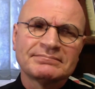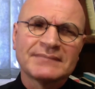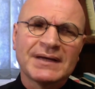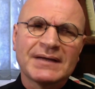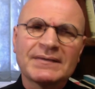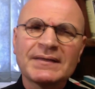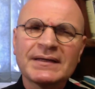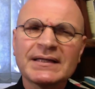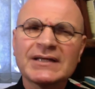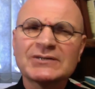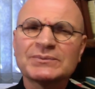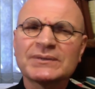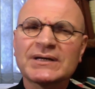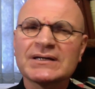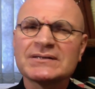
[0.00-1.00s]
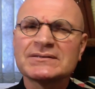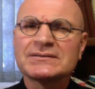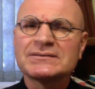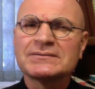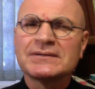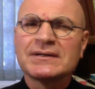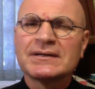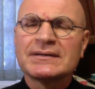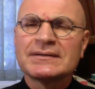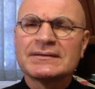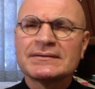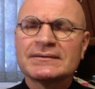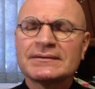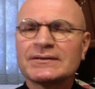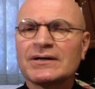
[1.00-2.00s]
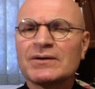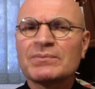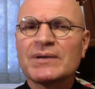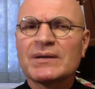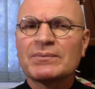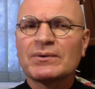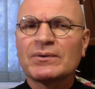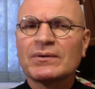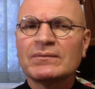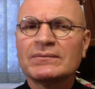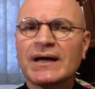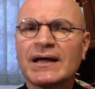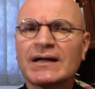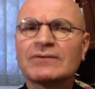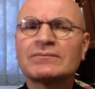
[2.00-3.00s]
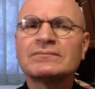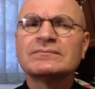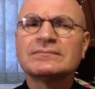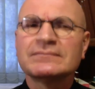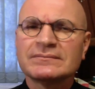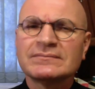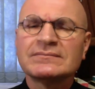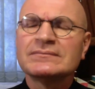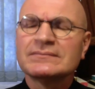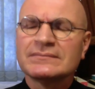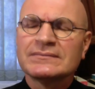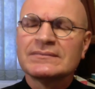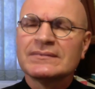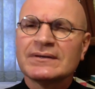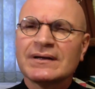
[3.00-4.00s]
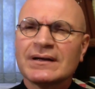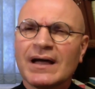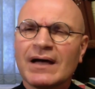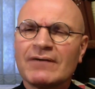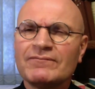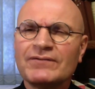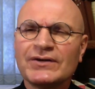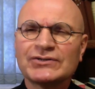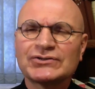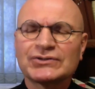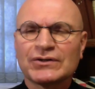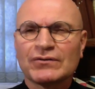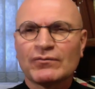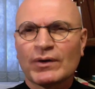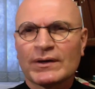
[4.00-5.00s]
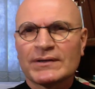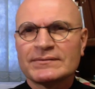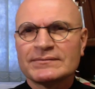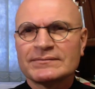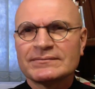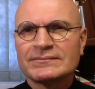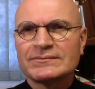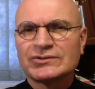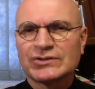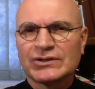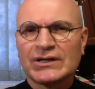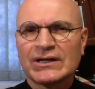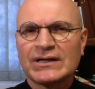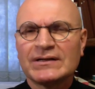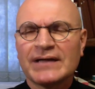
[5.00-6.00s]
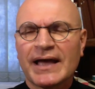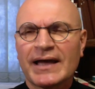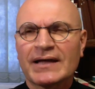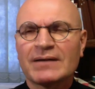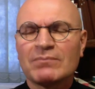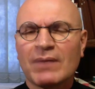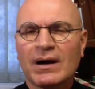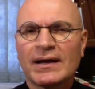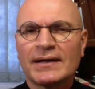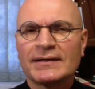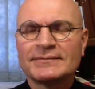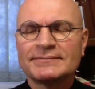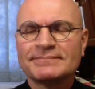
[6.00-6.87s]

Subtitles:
I think that's because the young people had a vision of what Gene had in mind.